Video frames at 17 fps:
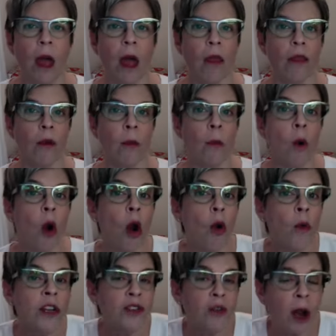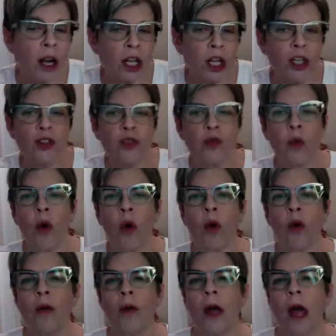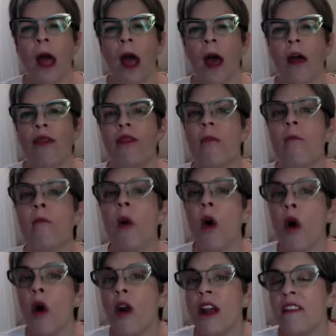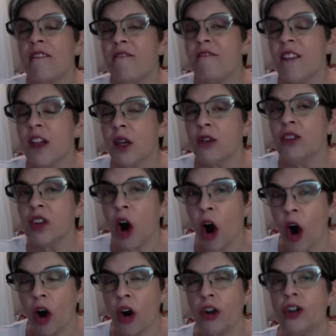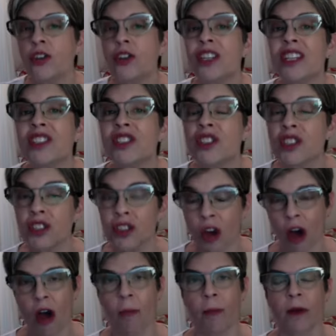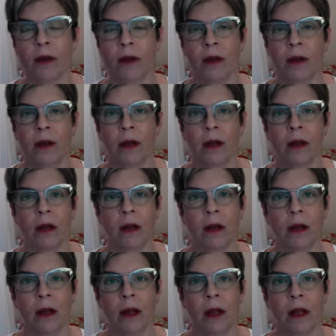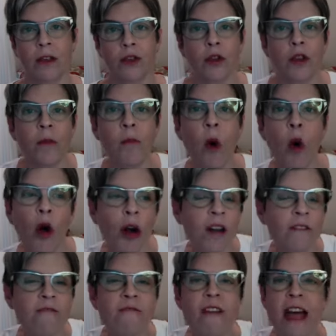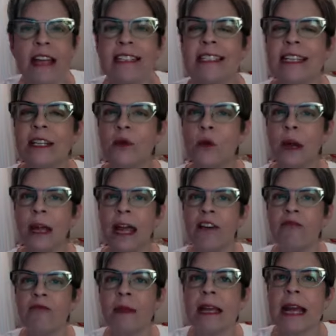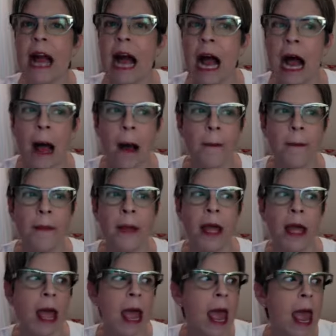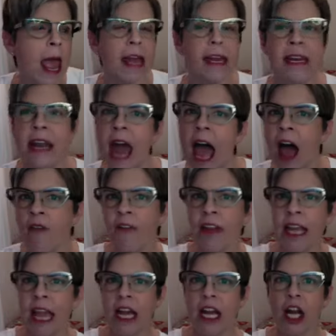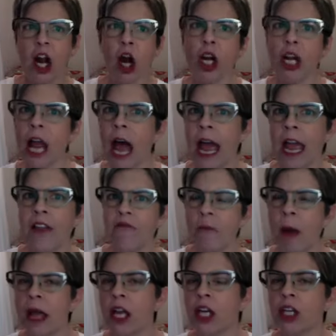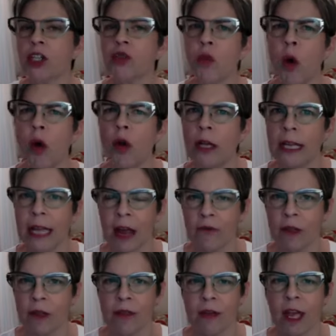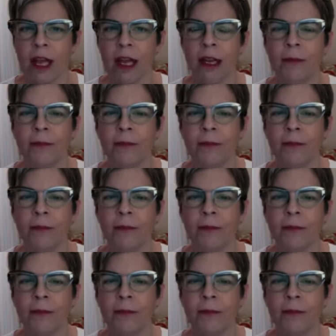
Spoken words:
The more we try to control, the more it feels harder to stop. So the more invested we have become in navigating our life by controlling everything,